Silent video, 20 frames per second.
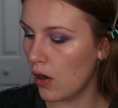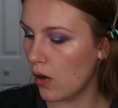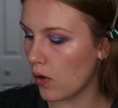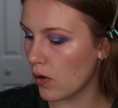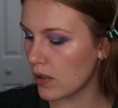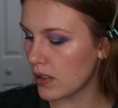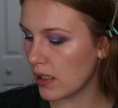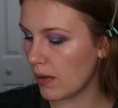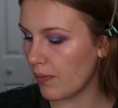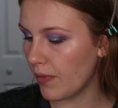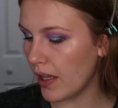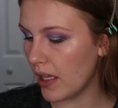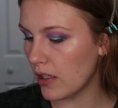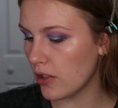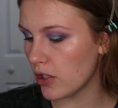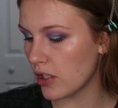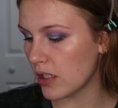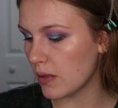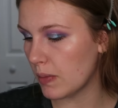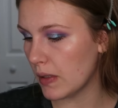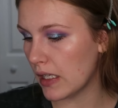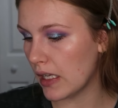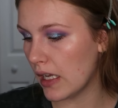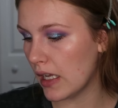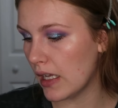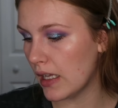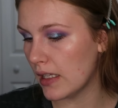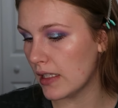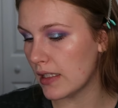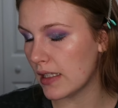or something, just
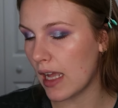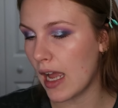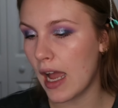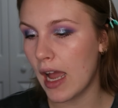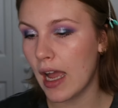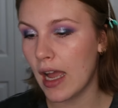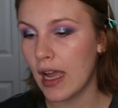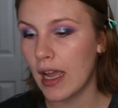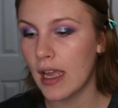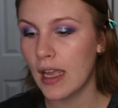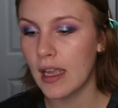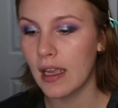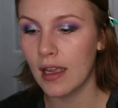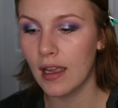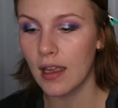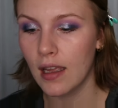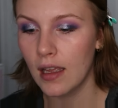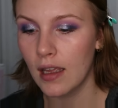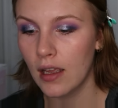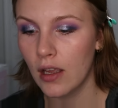because I